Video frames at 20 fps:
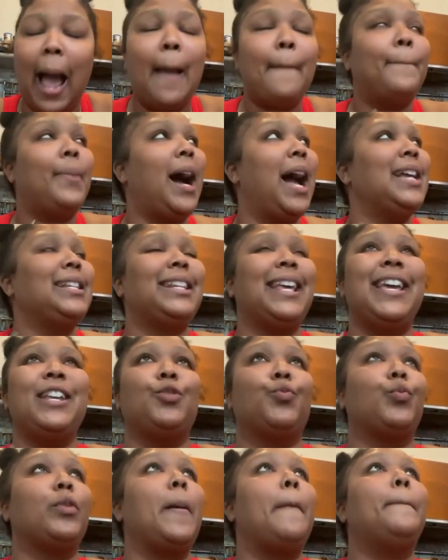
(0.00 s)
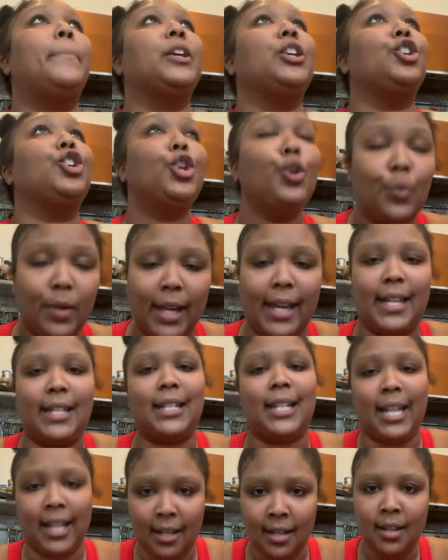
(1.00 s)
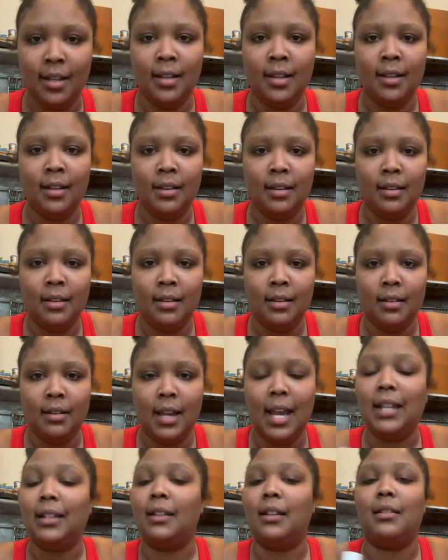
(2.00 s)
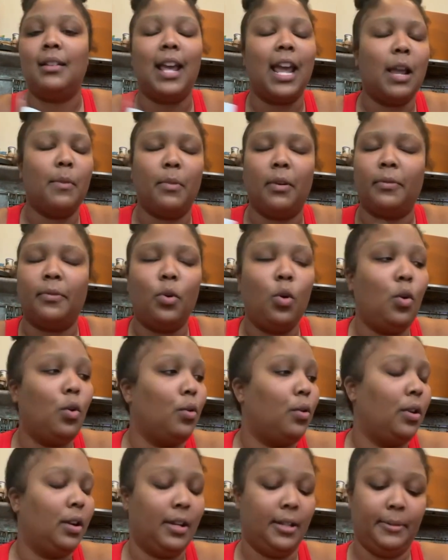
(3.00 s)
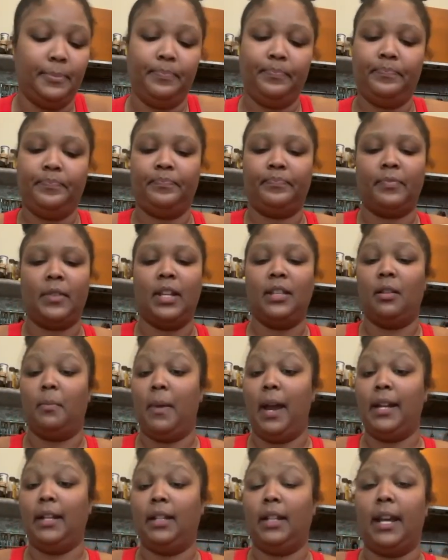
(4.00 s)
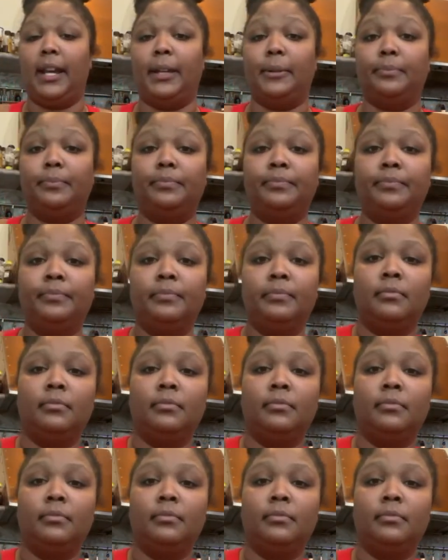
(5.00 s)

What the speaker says: I bind and rebuke it in the name of who? In the mighty name.